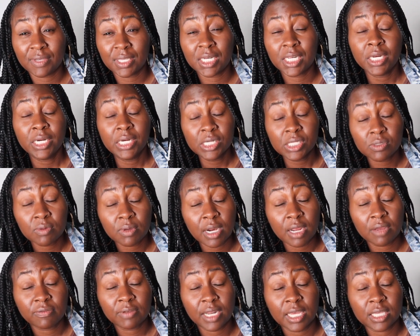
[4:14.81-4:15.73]
And here's what
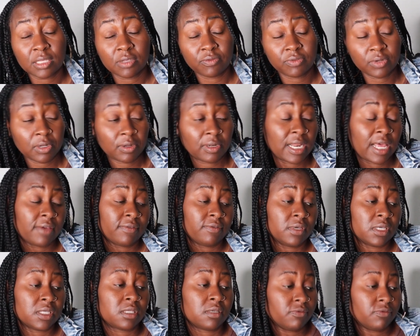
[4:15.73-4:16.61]
I feel like the flow life is.